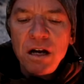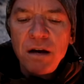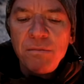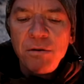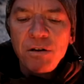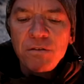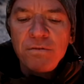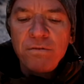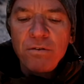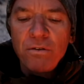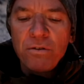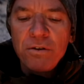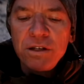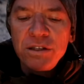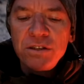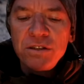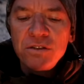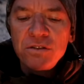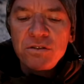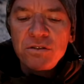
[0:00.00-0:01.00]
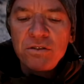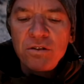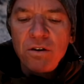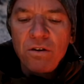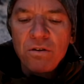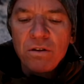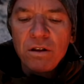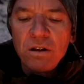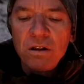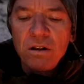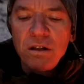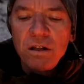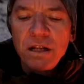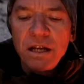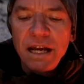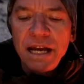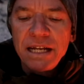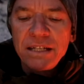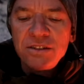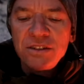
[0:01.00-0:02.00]
About four inches total
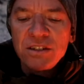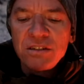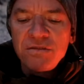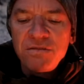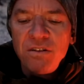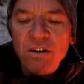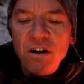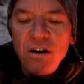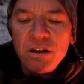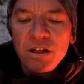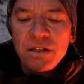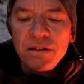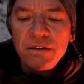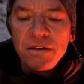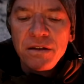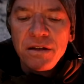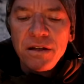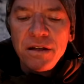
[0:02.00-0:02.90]
had just fallen.